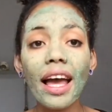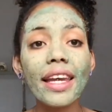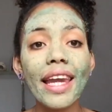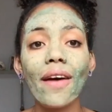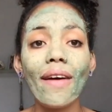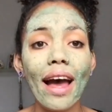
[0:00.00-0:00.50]

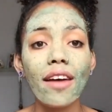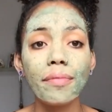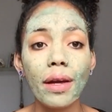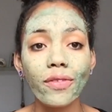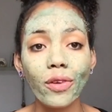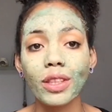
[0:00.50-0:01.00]
and now I have
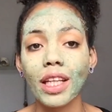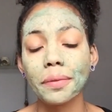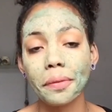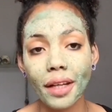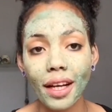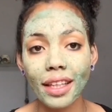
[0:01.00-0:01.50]
my full size
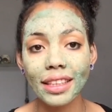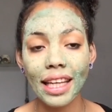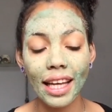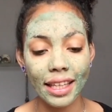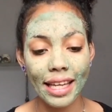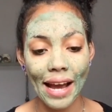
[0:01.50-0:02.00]
products,
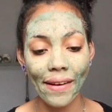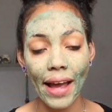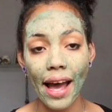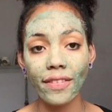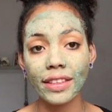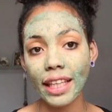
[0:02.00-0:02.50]
and now I
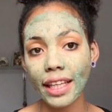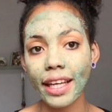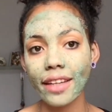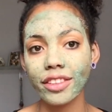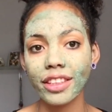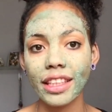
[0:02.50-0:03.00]
have a
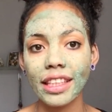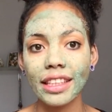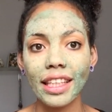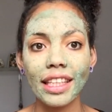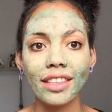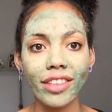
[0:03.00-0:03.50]
skincare
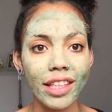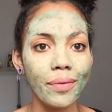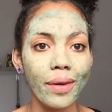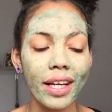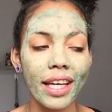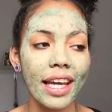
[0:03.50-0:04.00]
routine that is
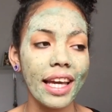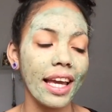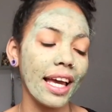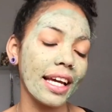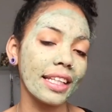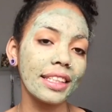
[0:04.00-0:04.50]
really
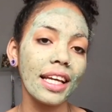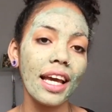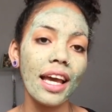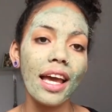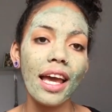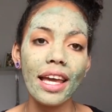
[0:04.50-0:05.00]
working, and
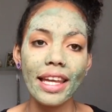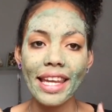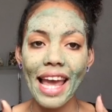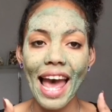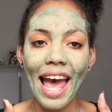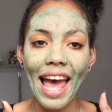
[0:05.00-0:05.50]

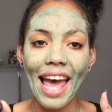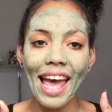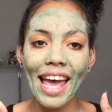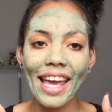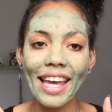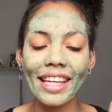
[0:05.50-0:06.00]

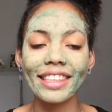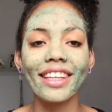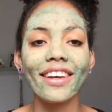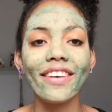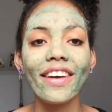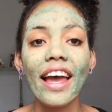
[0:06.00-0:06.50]
yay!
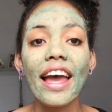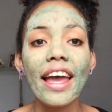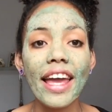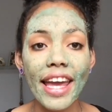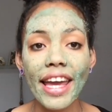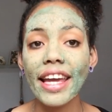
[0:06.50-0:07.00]
So
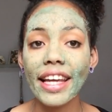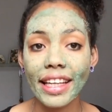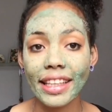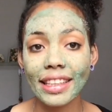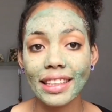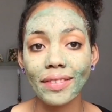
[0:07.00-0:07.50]
here
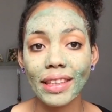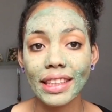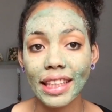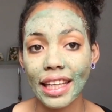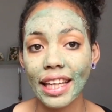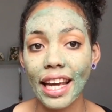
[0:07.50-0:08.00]
is my
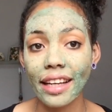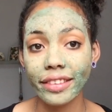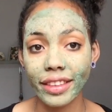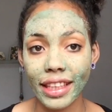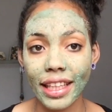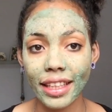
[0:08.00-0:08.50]
skincare
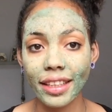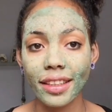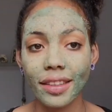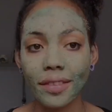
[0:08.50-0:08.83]
routine.